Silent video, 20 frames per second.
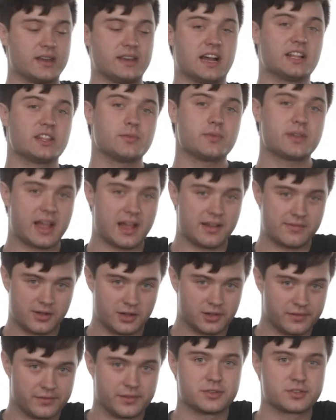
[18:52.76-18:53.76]
Now that we have
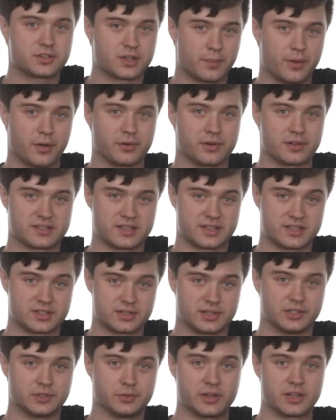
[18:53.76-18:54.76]
all of those components
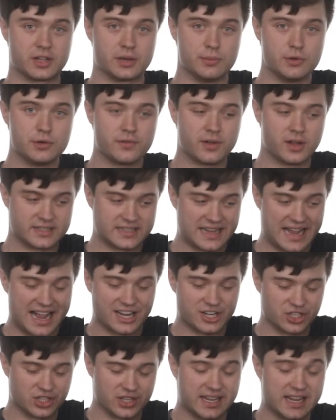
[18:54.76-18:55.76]
installed, we can move on to
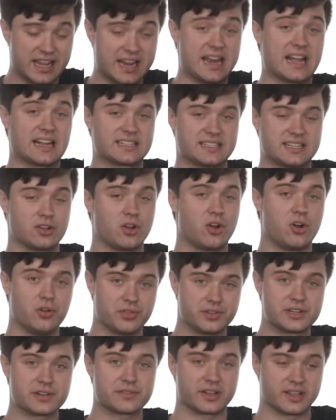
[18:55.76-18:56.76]
actually connecting all
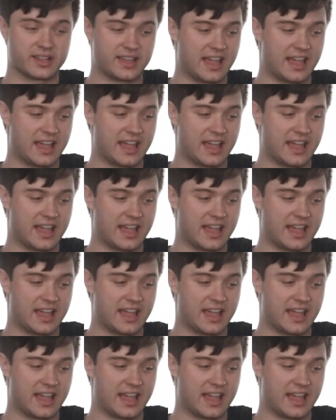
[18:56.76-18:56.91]
the different